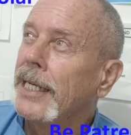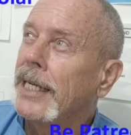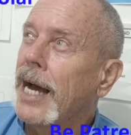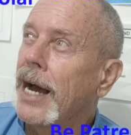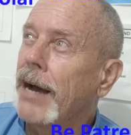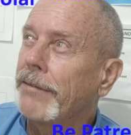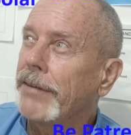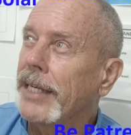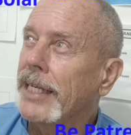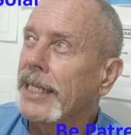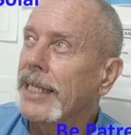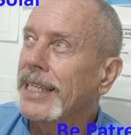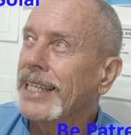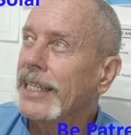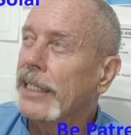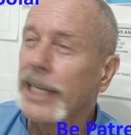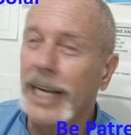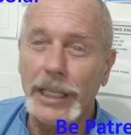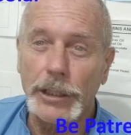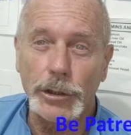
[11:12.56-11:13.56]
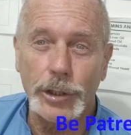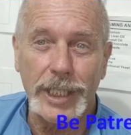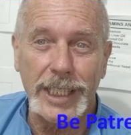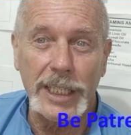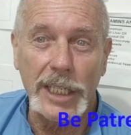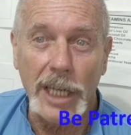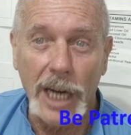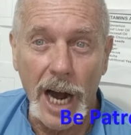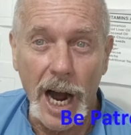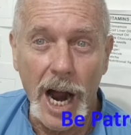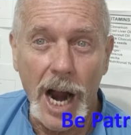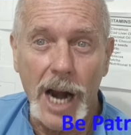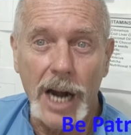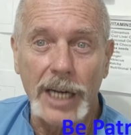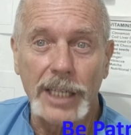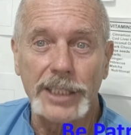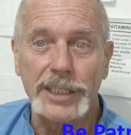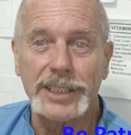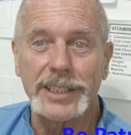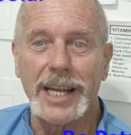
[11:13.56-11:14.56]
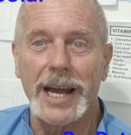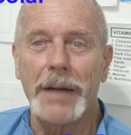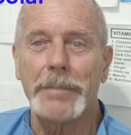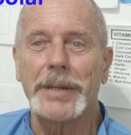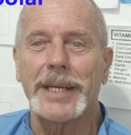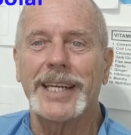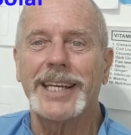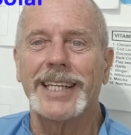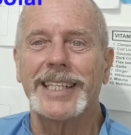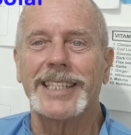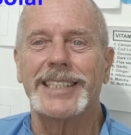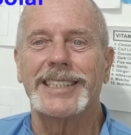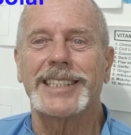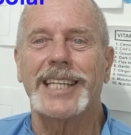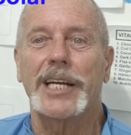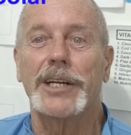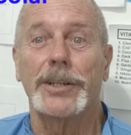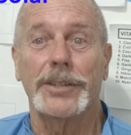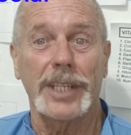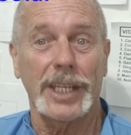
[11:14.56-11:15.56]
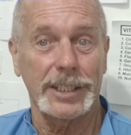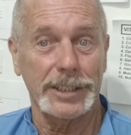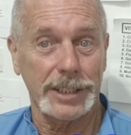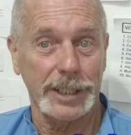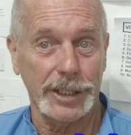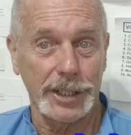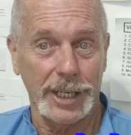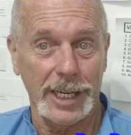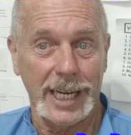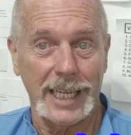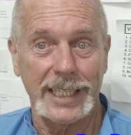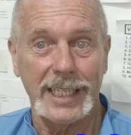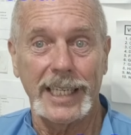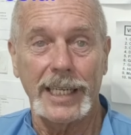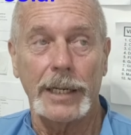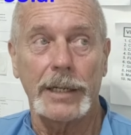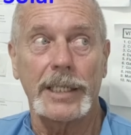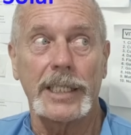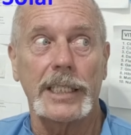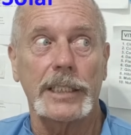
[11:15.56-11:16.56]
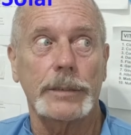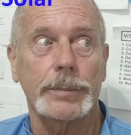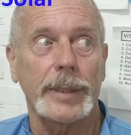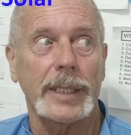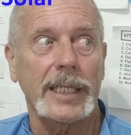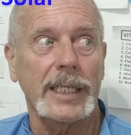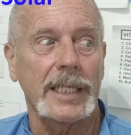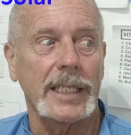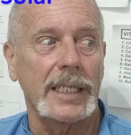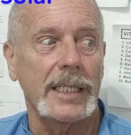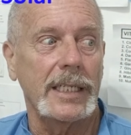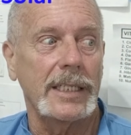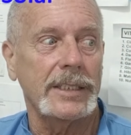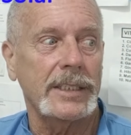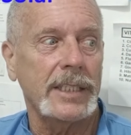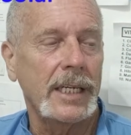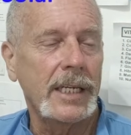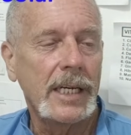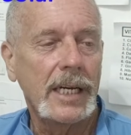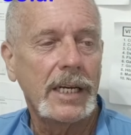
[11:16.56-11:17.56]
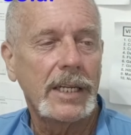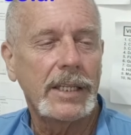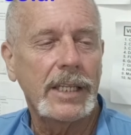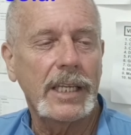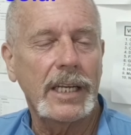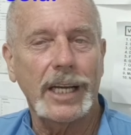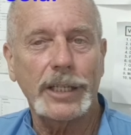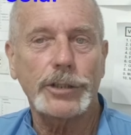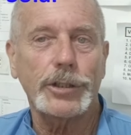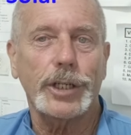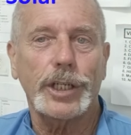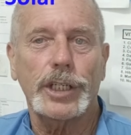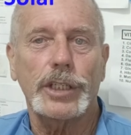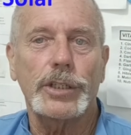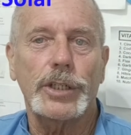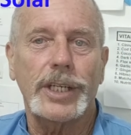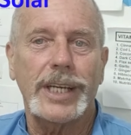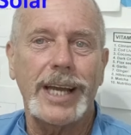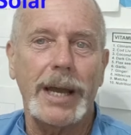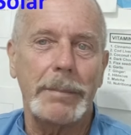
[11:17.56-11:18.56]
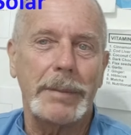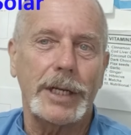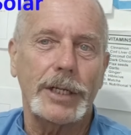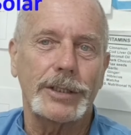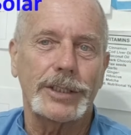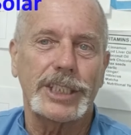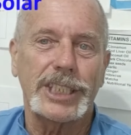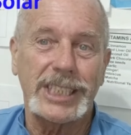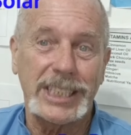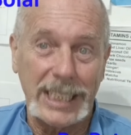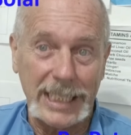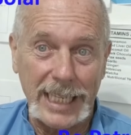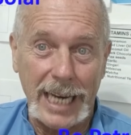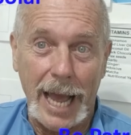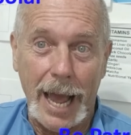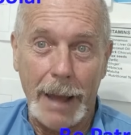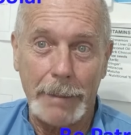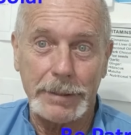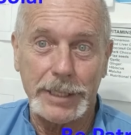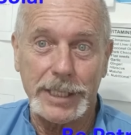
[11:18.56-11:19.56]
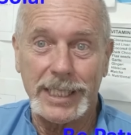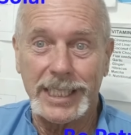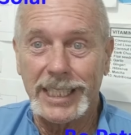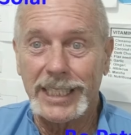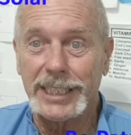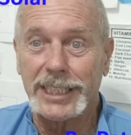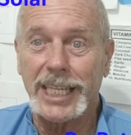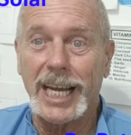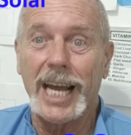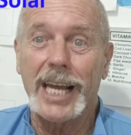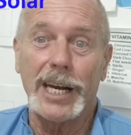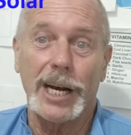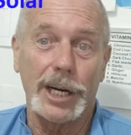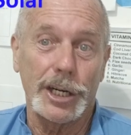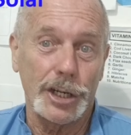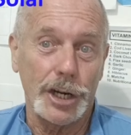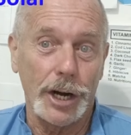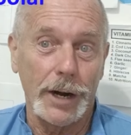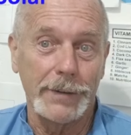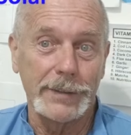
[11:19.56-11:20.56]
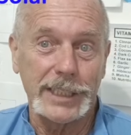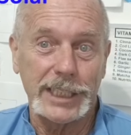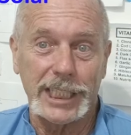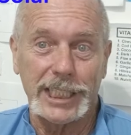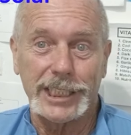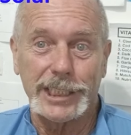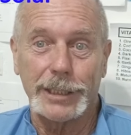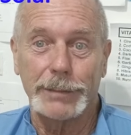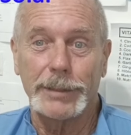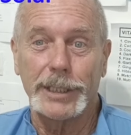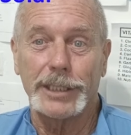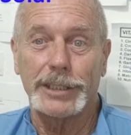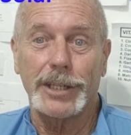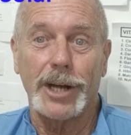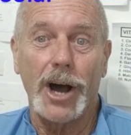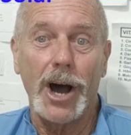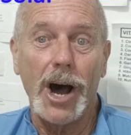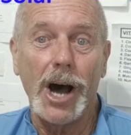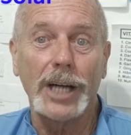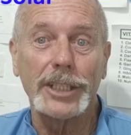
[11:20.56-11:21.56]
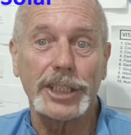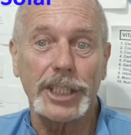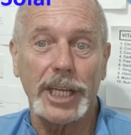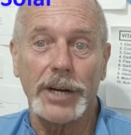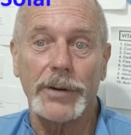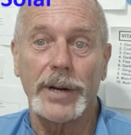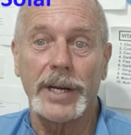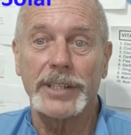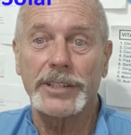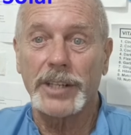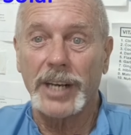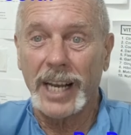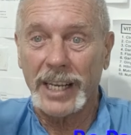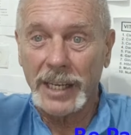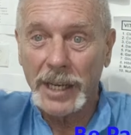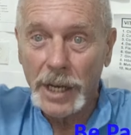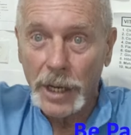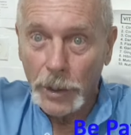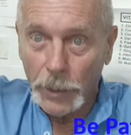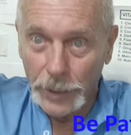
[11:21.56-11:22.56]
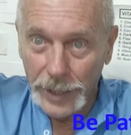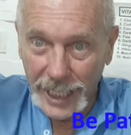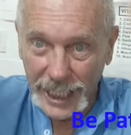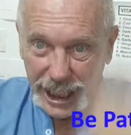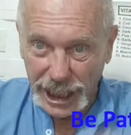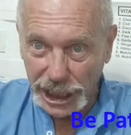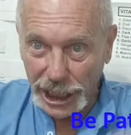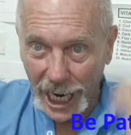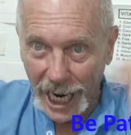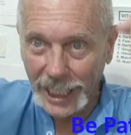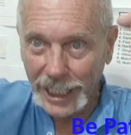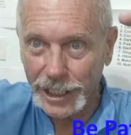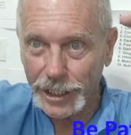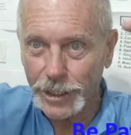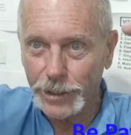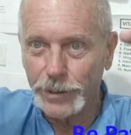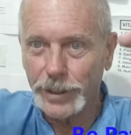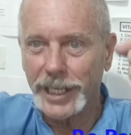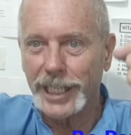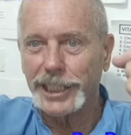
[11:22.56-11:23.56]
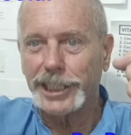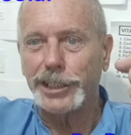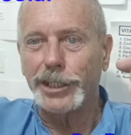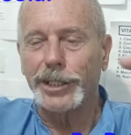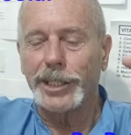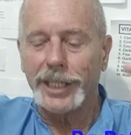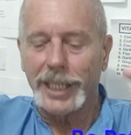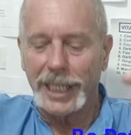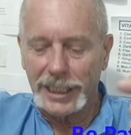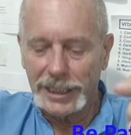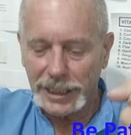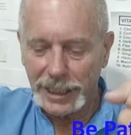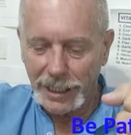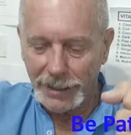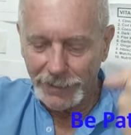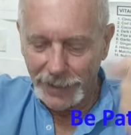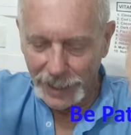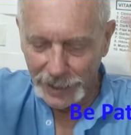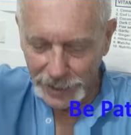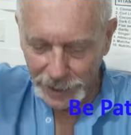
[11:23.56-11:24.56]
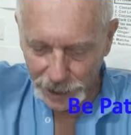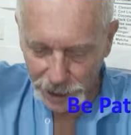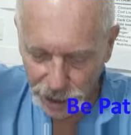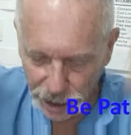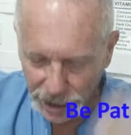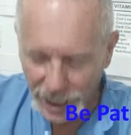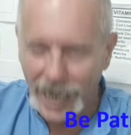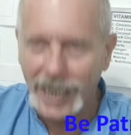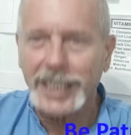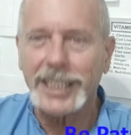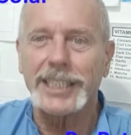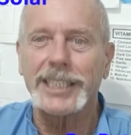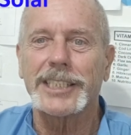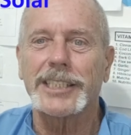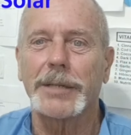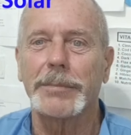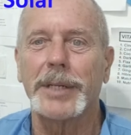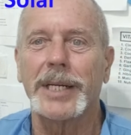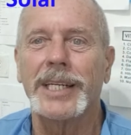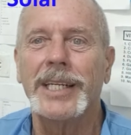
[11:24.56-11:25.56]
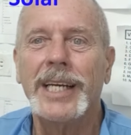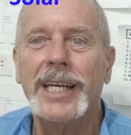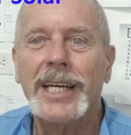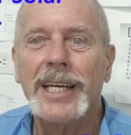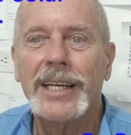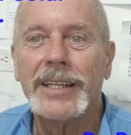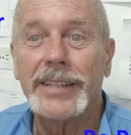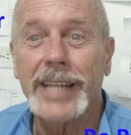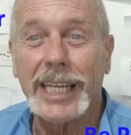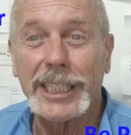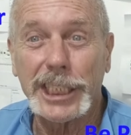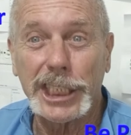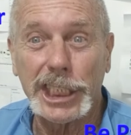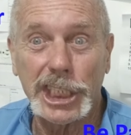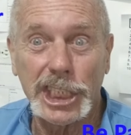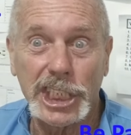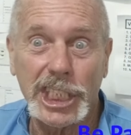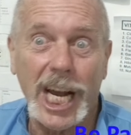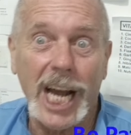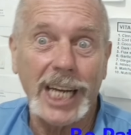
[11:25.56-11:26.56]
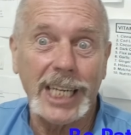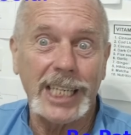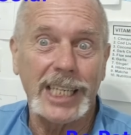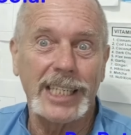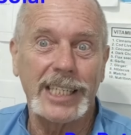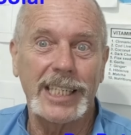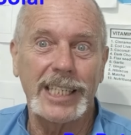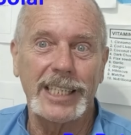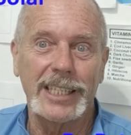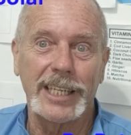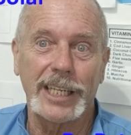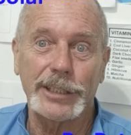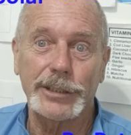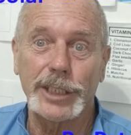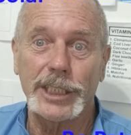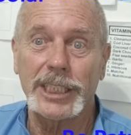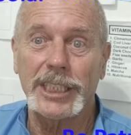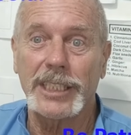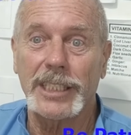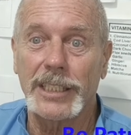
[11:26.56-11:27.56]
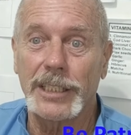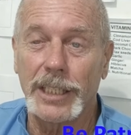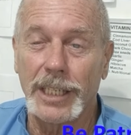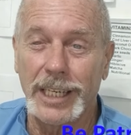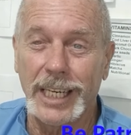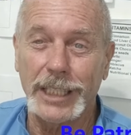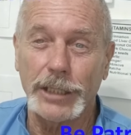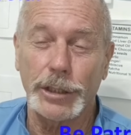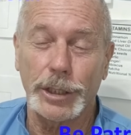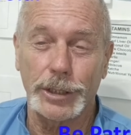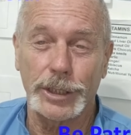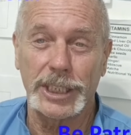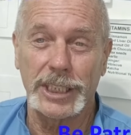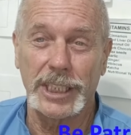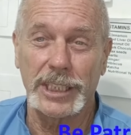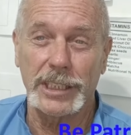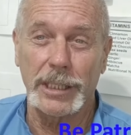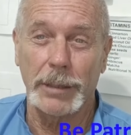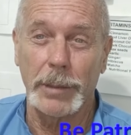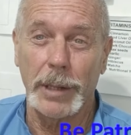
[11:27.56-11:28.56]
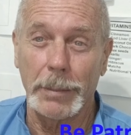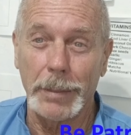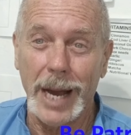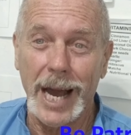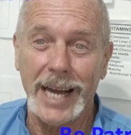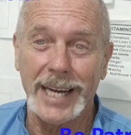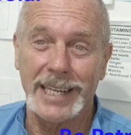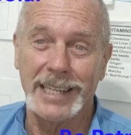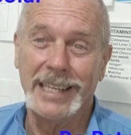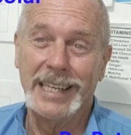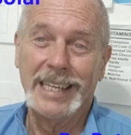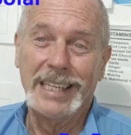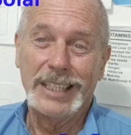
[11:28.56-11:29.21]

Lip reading: having electric cars, not because I don't think it's a good idea, it's because the electrical chemical synapse inside our nerve system is all generated. So like when they shock you, when they show you on TV and they're shocking somebody, that's shocking the electrical system in the body.